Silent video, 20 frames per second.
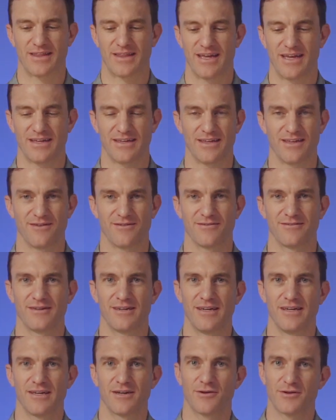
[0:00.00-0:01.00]
Thank you.
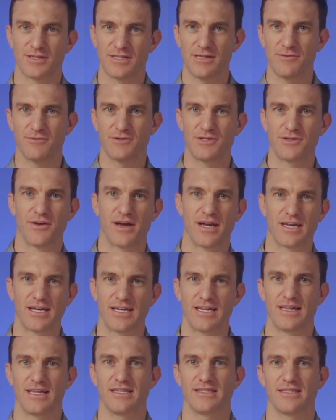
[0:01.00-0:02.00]
Christy, would you add
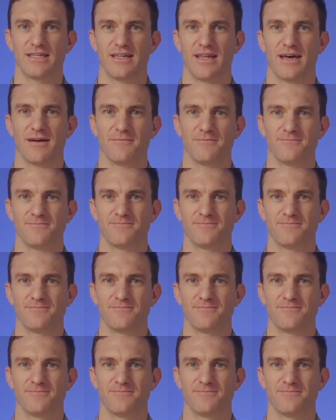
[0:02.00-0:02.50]
anything to that?